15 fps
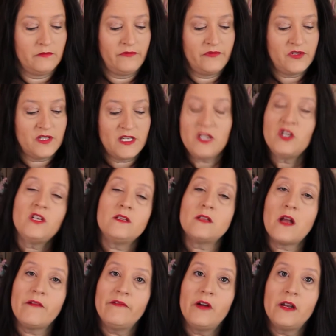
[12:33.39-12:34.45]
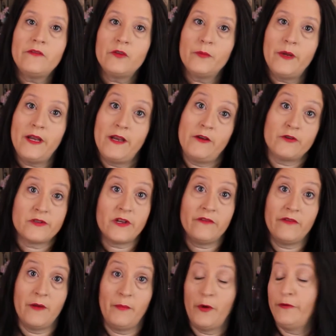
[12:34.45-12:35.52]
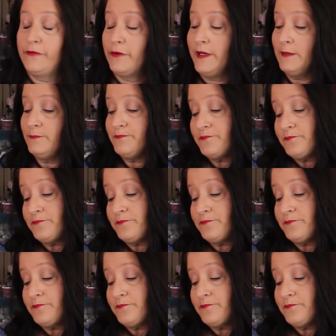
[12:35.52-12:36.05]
Stitching's not fun if you're beating yourself up over it.